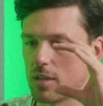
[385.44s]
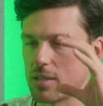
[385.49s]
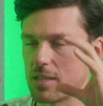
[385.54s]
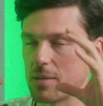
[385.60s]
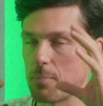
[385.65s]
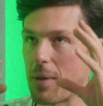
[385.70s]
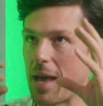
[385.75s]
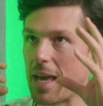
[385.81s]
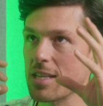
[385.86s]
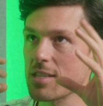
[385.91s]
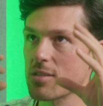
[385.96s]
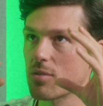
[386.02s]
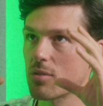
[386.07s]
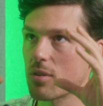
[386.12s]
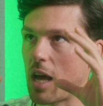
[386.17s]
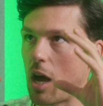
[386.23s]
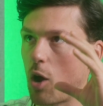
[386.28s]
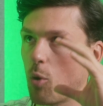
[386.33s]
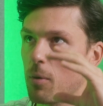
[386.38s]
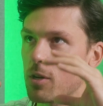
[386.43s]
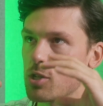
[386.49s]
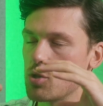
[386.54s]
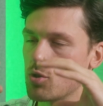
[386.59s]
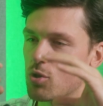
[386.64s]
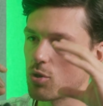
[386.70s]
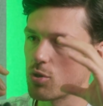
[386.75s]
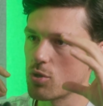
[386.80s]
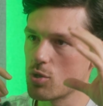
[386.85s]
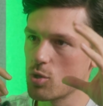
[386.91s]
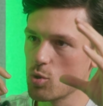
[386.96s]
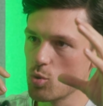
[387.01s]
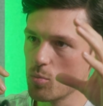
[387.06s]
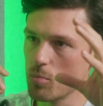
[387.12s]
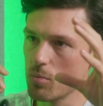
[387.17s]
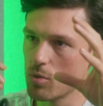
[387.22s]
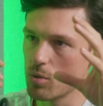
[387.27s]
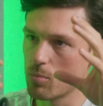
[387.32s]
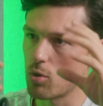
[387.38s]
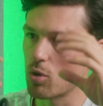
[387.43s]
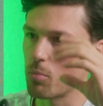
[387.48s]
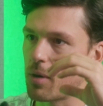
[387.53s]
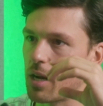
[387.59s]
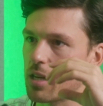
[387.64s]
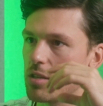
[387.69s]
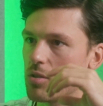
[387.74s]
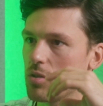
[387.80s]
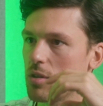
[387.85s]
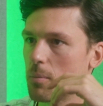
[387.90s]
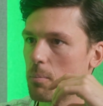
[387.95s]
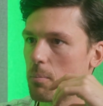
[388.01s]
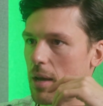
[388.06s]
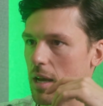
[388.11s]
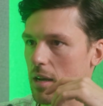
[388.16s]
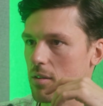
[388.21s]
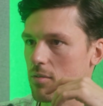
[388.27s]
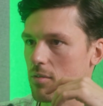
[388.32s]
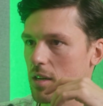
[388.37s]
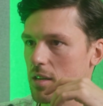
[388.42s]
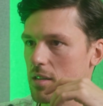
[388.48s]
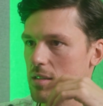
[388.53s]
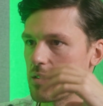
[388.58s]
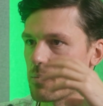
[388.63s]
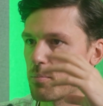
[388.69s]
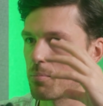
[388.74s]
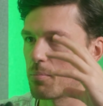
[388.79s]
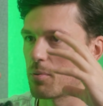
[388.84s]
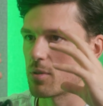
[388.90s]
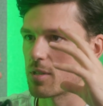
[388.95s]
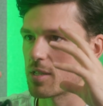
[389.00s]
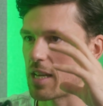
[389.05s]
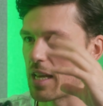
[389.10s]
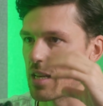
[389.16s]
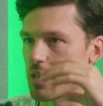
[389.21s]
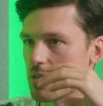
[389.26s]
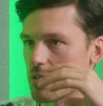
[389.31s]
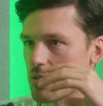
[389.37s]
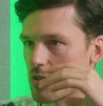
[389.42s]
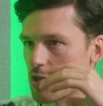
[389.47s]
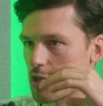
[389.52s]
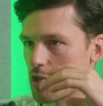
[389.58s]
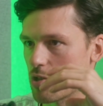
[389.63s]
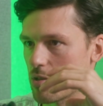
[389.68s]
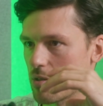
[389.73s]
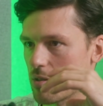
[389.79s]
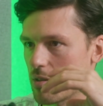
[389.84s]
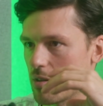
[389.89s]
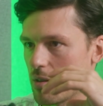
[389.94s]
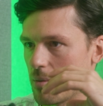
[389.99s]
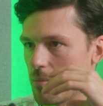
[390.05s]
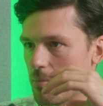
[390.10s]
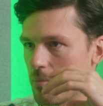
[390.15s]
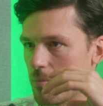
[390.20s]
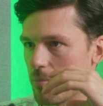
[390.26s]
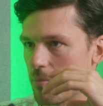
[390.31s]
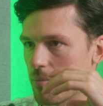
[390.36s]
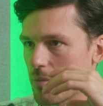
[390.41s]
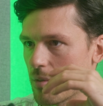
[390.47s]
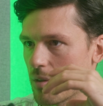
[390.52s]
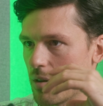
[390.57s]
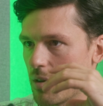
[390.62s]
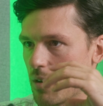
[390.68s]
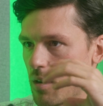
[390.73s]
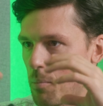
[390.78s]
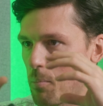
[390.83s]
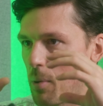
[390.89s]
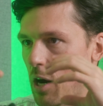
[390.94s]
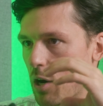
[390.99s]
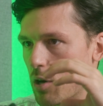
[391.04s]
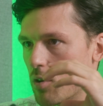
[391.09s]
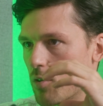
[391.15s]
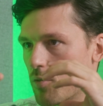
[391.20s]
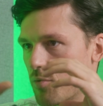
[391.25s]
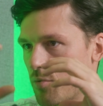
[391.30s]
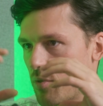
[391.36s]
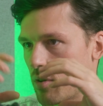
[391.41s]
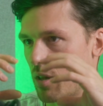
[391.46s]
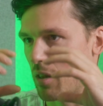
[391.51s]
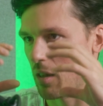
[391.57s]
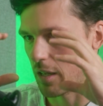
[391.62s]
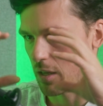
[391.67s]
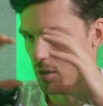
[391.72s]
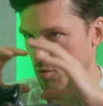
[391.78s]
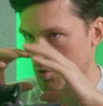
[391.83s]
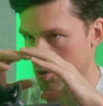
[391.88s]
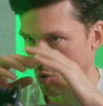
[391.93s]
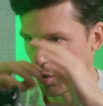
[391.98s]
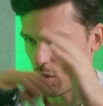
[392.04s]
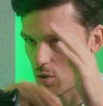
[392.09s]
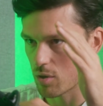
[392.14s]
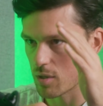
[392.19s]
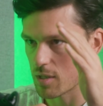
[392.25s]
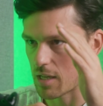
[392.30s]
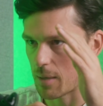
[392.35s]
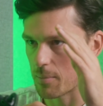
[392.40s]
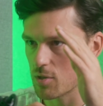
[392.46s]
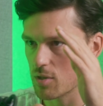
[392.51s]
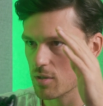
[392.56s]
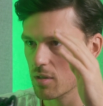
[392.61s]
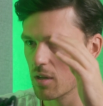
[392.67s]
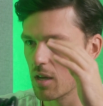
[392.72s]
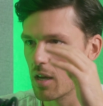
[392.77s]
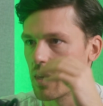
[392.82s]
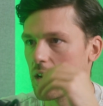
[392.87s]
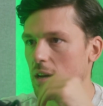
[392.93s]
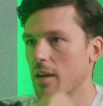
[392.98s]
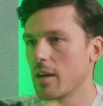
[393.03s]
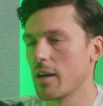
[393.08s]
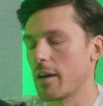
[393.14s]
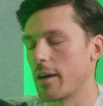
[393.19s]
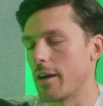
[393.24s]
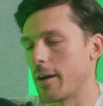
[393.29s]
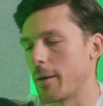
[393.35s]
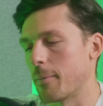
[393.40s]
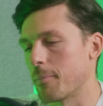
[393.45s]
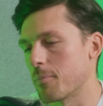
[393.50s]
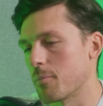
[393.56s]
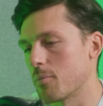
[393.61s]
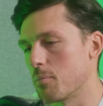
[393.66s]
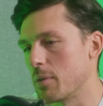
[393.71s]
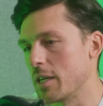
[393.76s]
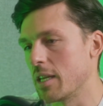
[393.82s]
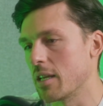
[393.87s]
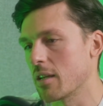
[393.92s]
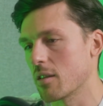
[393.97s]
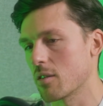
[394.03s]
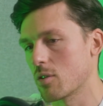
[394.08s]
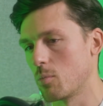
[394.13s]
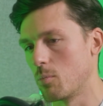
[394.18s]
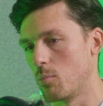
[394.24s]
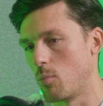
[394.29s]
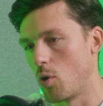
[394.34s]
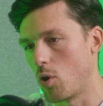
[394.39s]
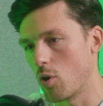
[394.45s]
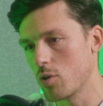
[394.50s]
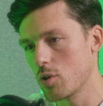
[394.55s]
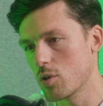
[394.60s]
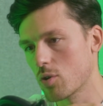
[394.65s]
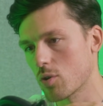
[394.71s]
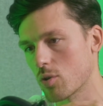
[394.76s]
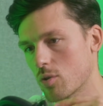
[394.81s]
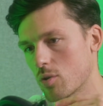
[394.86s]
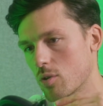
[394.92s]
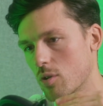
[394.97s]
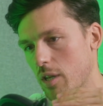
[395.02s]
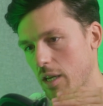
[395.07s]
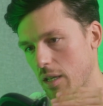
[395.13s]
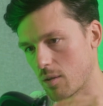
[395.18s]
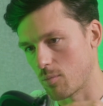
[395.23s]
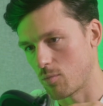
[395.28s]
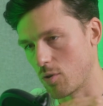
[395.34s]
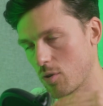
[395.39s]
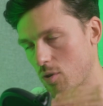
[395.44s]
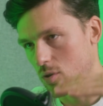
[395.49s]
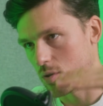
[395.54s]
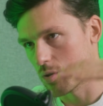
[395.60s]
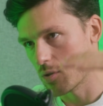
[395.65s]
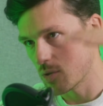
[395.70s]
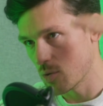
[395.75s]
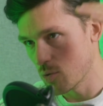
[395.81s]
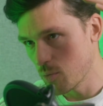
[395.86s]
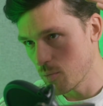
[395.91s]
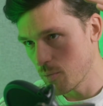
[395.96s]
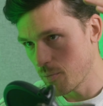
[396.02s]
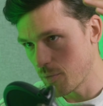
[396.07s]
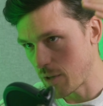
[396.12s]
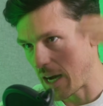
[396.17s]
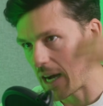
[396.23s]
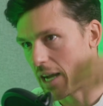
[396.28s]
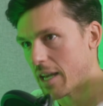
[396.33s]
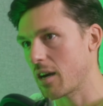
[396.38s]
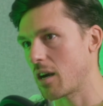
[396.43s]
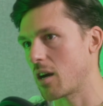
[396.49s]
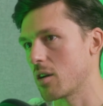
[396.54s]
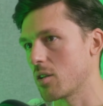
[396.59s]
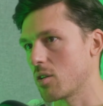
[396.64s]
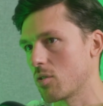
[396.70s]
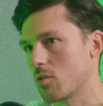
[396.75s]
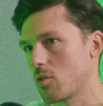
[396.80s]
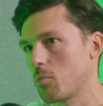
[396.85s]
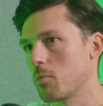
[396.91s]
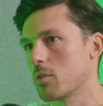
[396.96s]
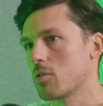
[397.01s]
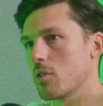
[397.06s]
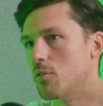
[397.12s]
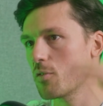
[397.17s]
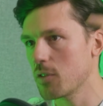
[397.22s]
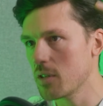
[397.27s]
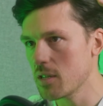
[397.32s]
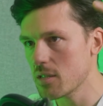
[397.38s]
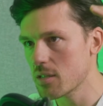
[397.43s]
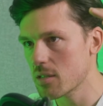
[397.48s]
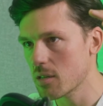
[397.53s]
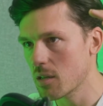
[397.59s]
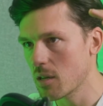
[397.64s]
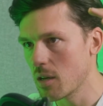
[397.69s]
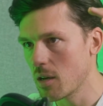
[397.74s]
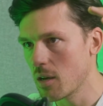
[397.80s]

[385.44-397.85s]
depends on how much you consume, the more money you get back, right? It's a percentage, a part of like your total consumption. Meaning the more you consume, the higher are your normal grid fees.